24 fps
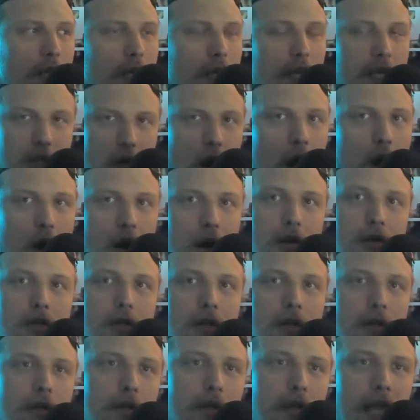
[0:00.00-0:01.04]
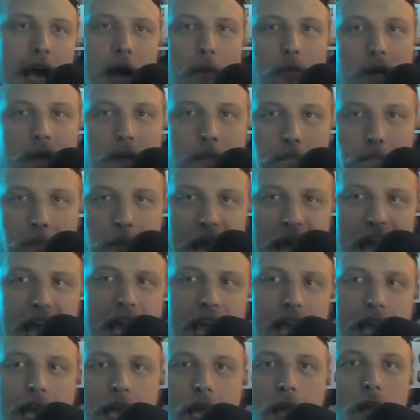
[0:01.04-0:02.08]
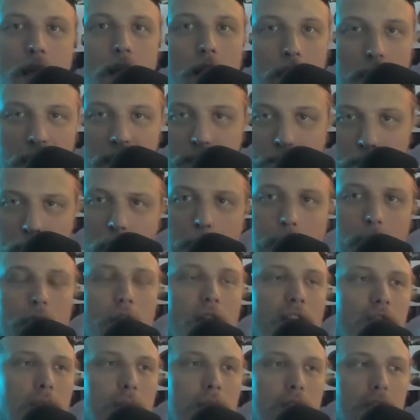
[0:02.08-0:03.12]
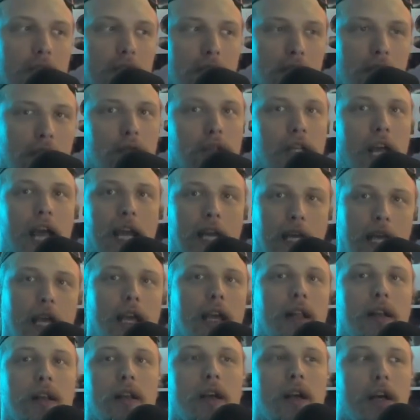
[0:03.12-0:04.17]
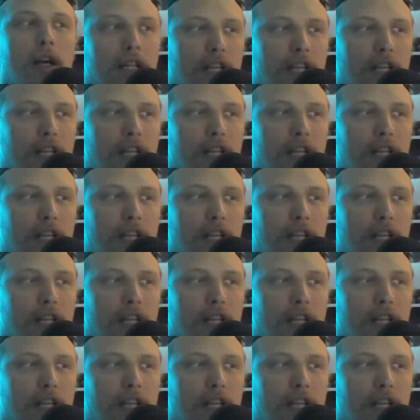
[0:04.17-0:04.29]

is ours, that we pay these puppet governments to take in,